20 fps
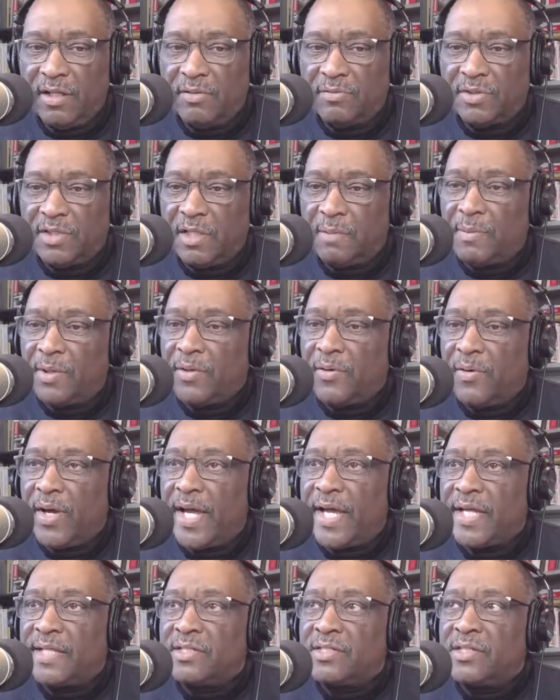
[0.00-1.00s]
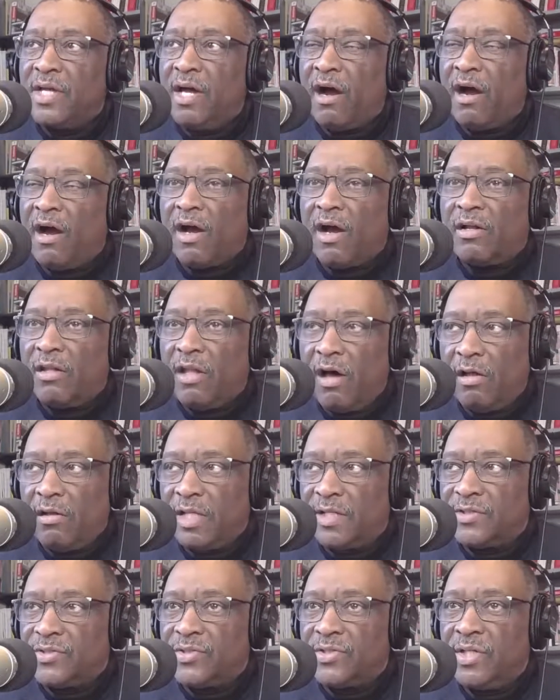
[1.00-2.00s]
Democrats are
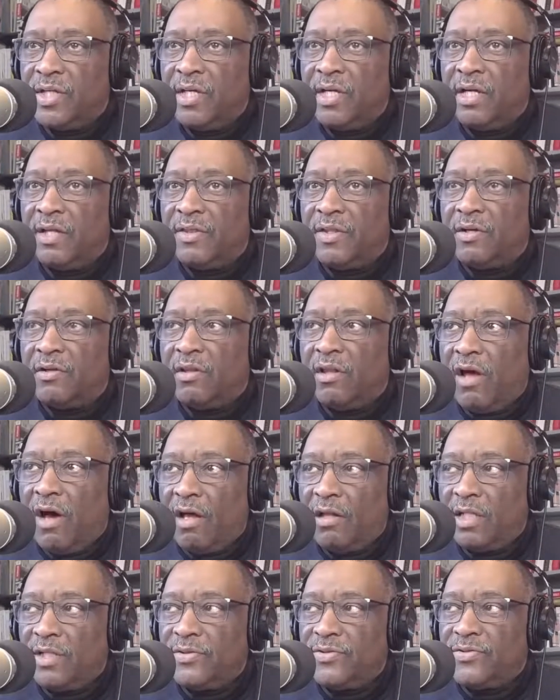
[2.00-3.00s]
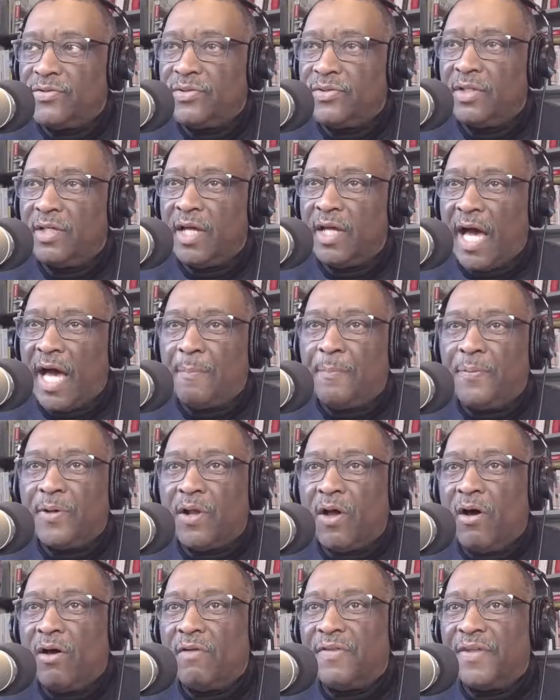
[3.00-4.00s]
lawless. They're lawless. I put all
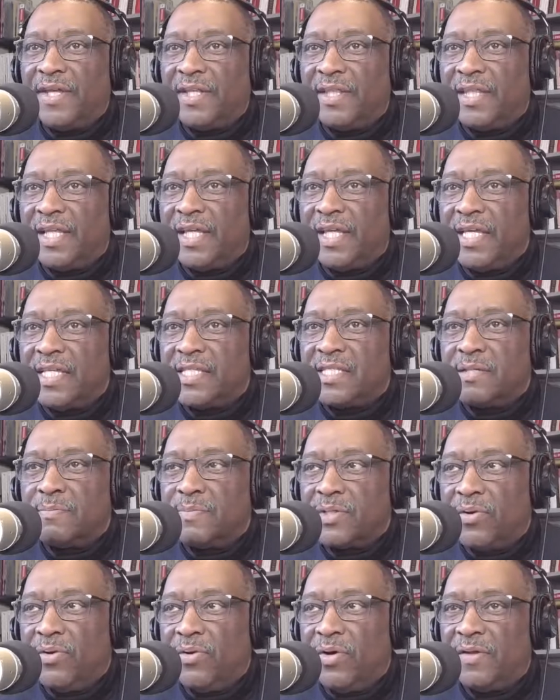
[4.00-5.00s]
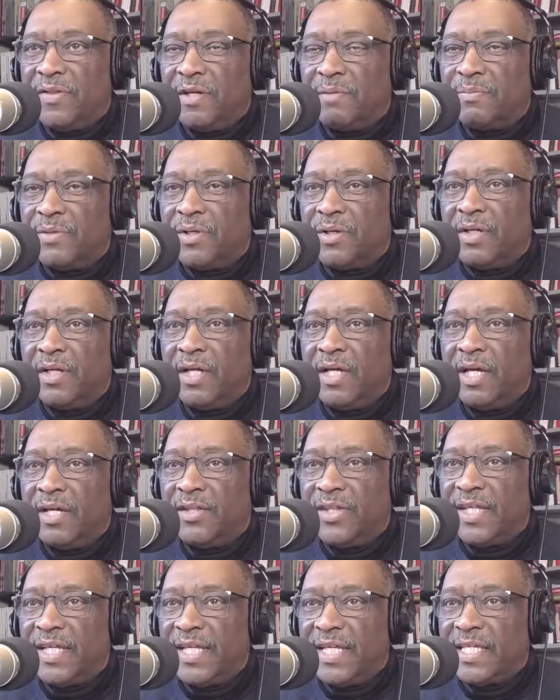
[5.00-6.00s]
the isms on them. They're the
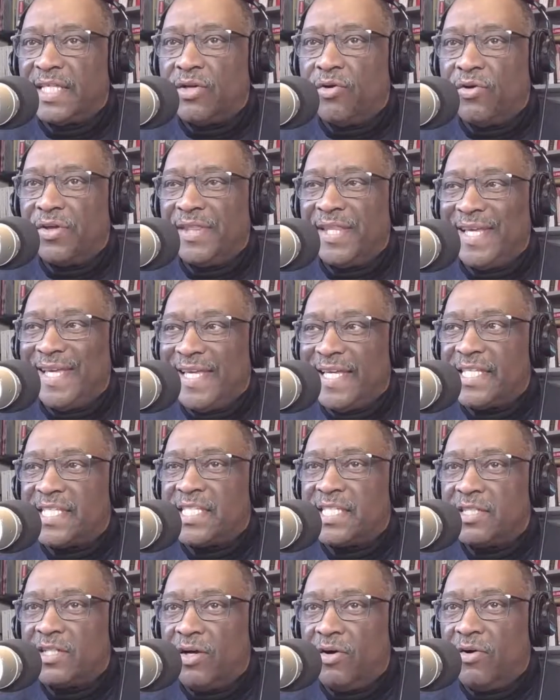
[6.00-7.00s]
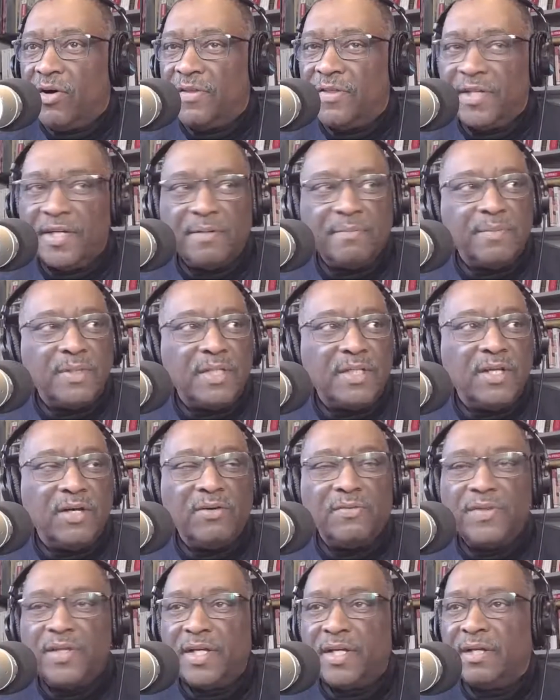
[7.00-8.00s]
ist on them.
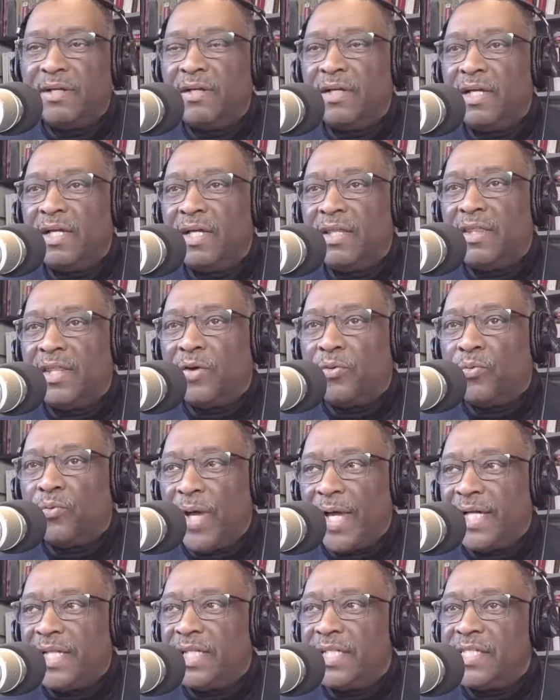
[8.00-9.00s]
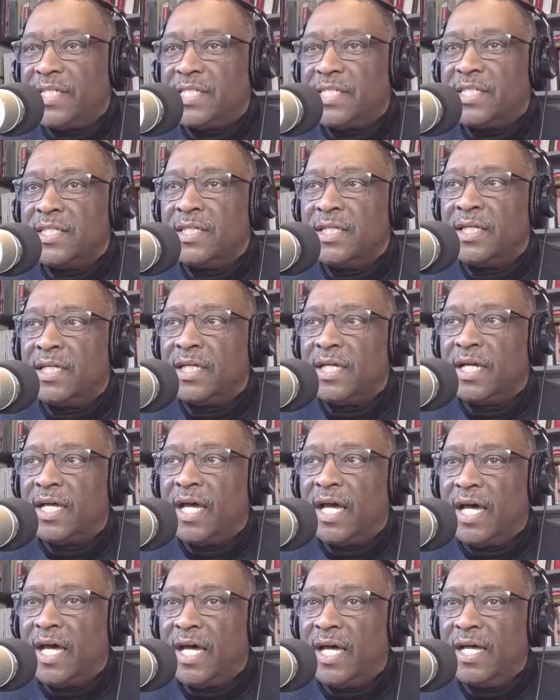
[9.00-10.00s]
They're reckless.
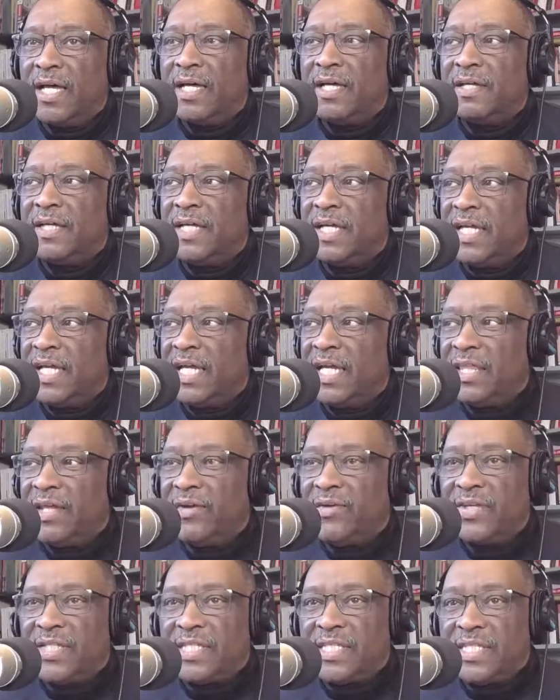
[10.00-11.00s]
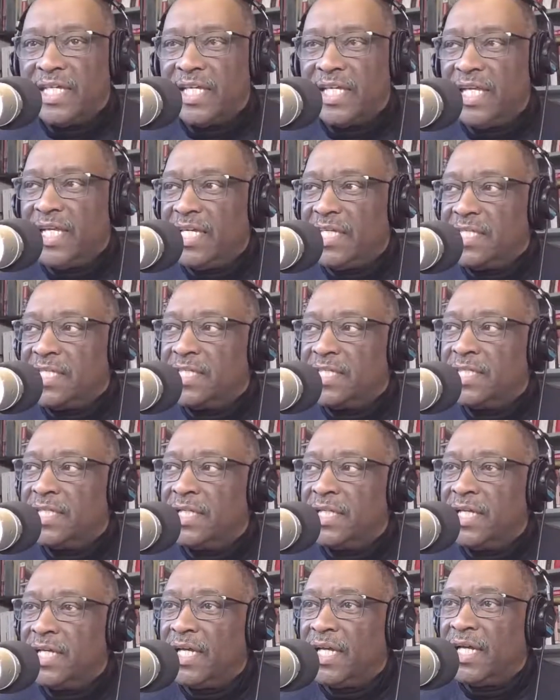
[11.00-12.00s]
Uh, they're insidious.
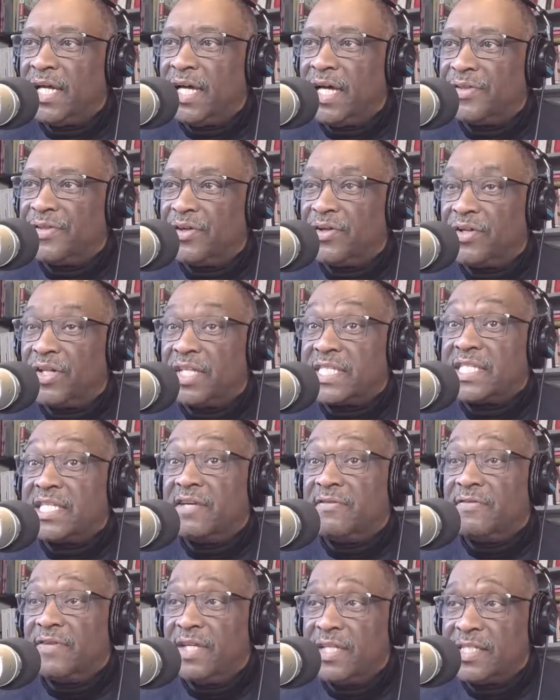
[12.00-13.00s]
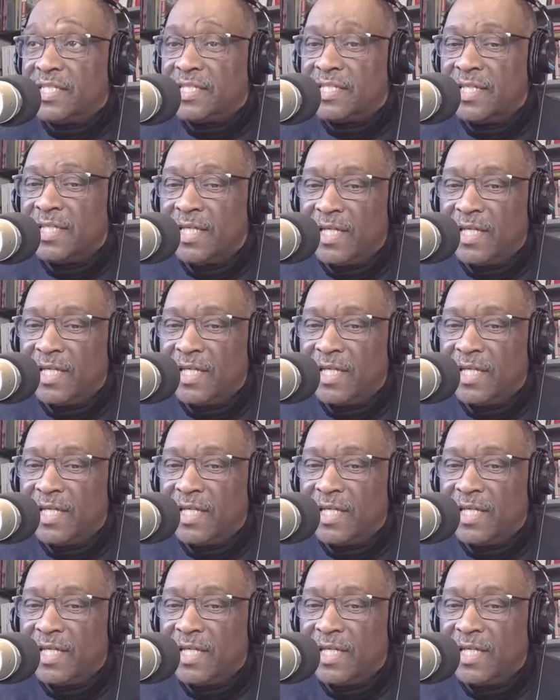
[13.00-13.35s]
They're lascivious.